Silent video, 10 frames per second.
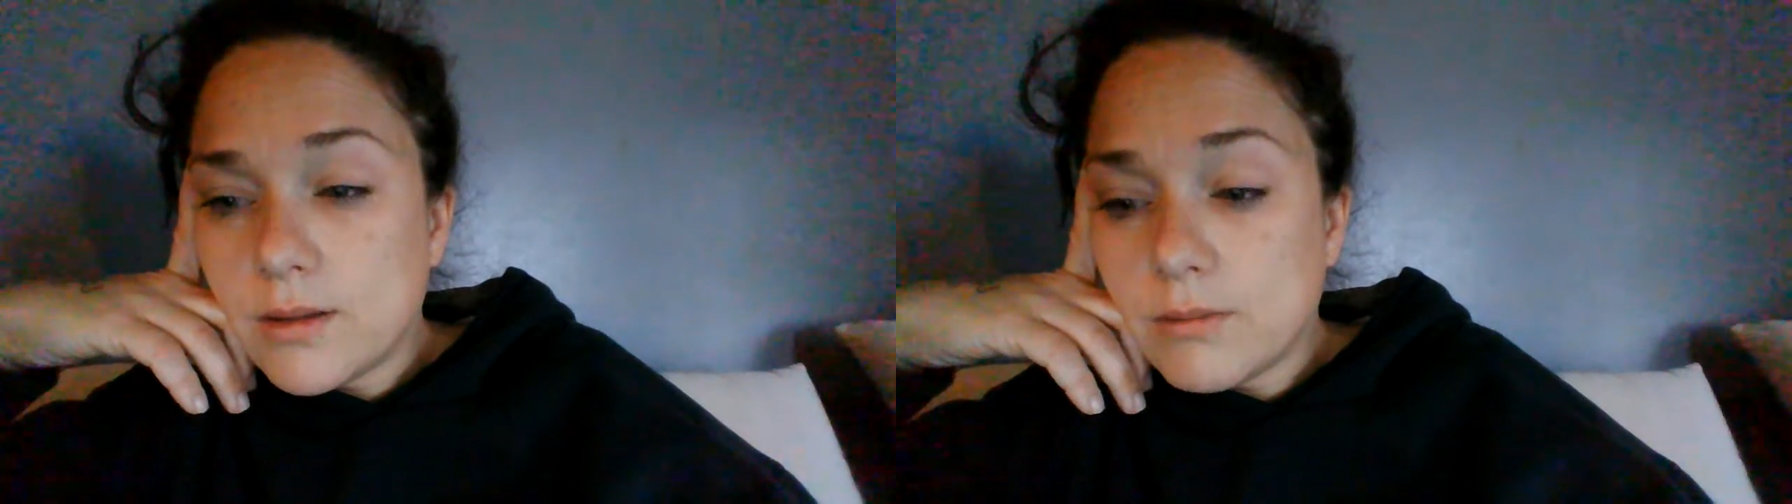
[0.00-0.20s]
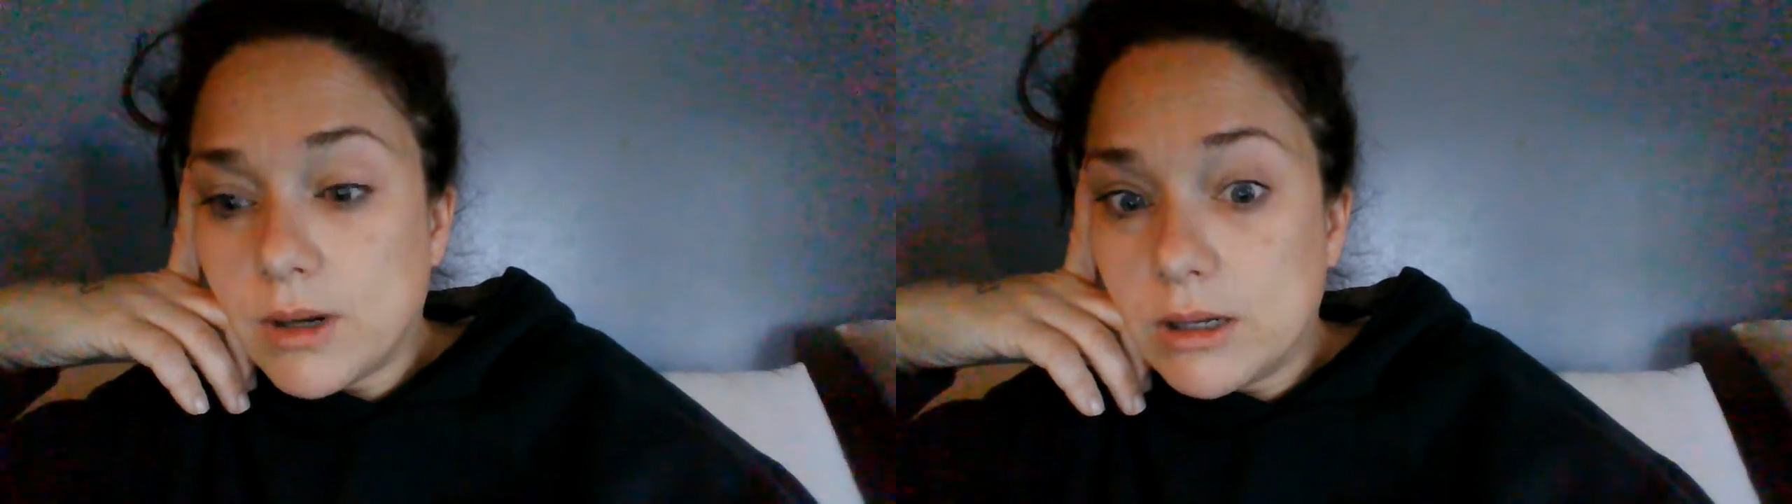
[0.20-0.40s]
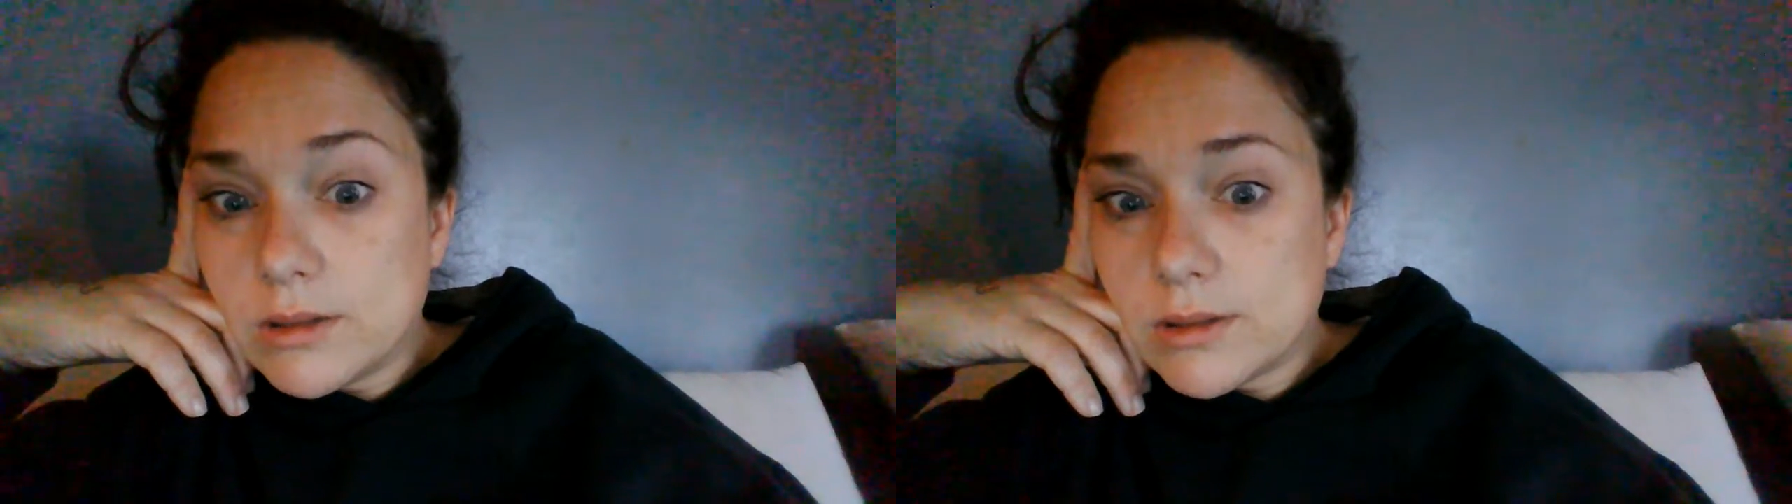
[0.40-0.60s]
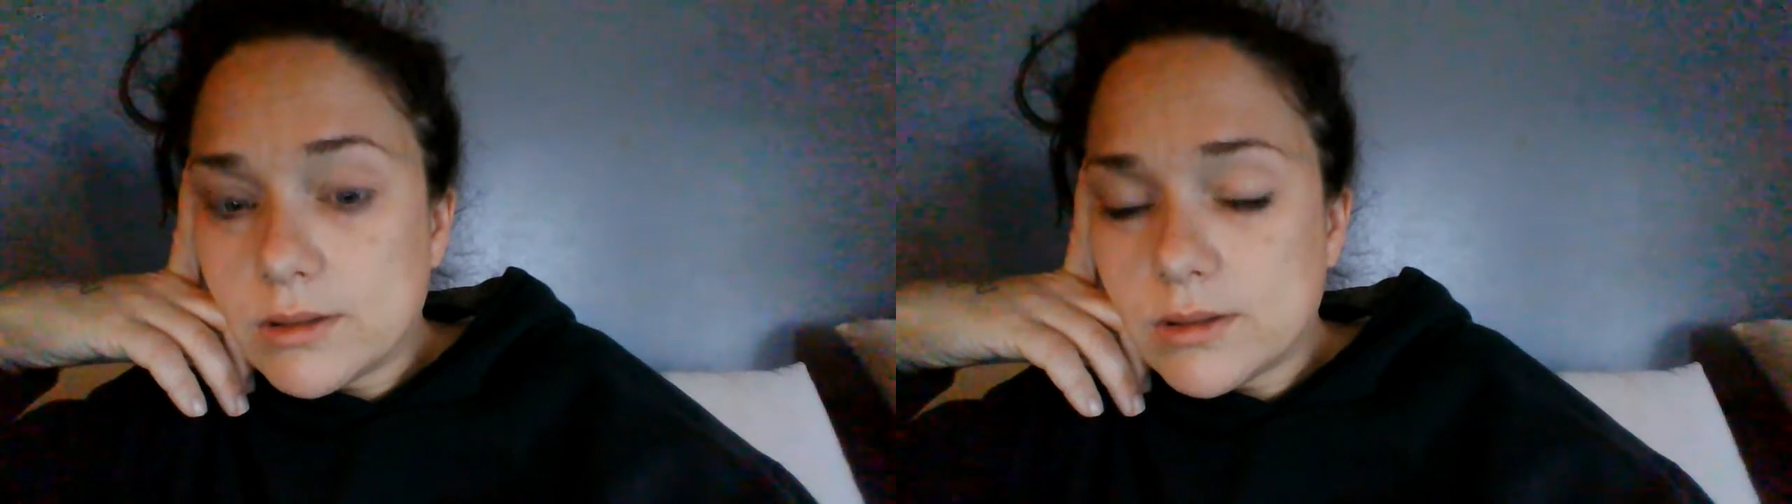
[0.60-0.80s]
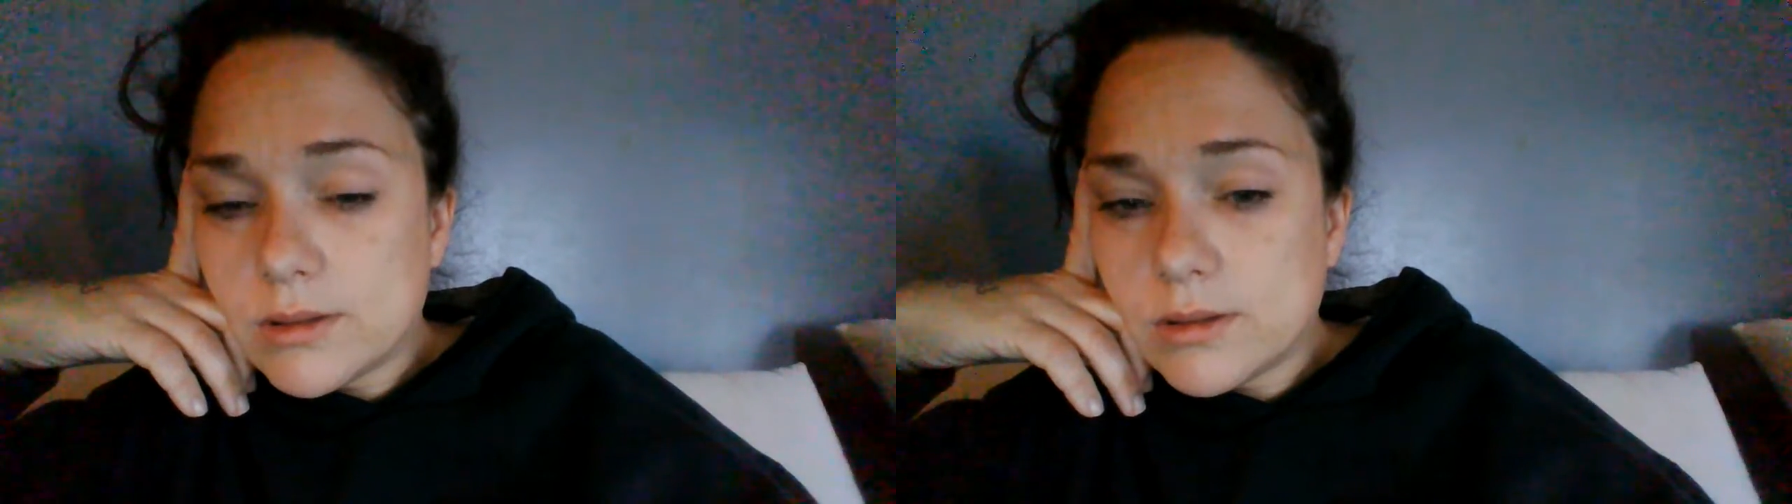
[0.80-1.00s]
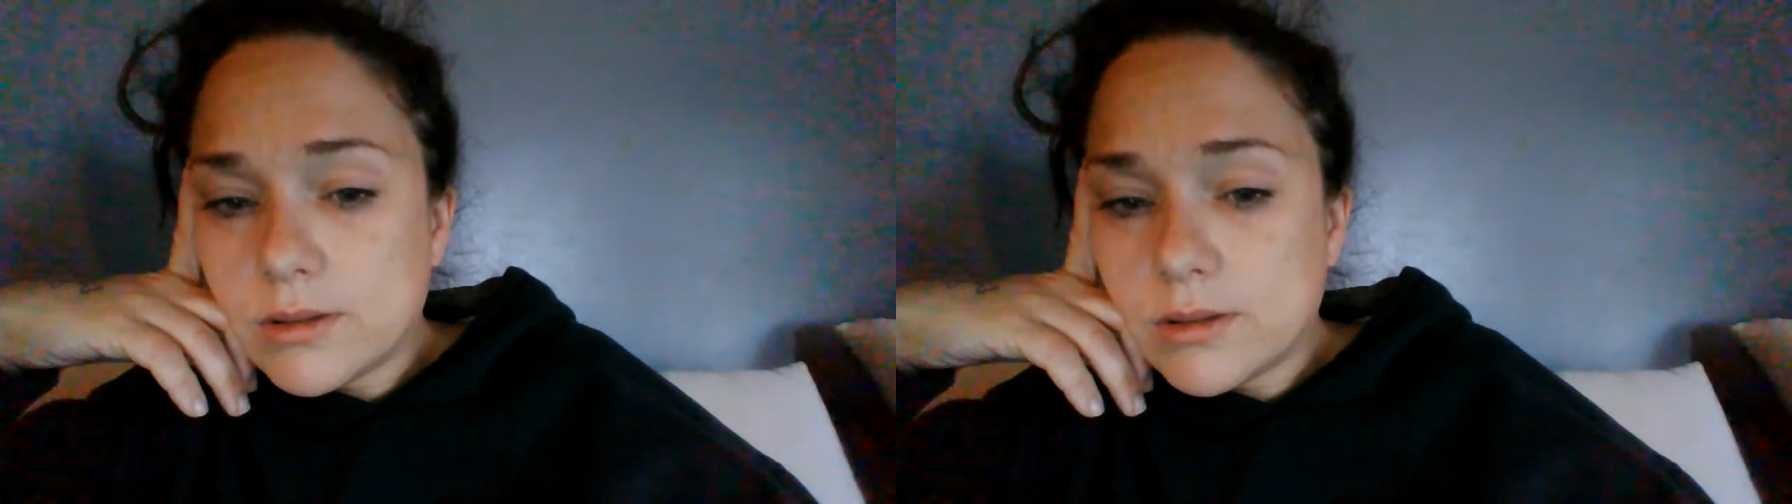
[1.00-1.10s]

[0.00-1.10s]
Months,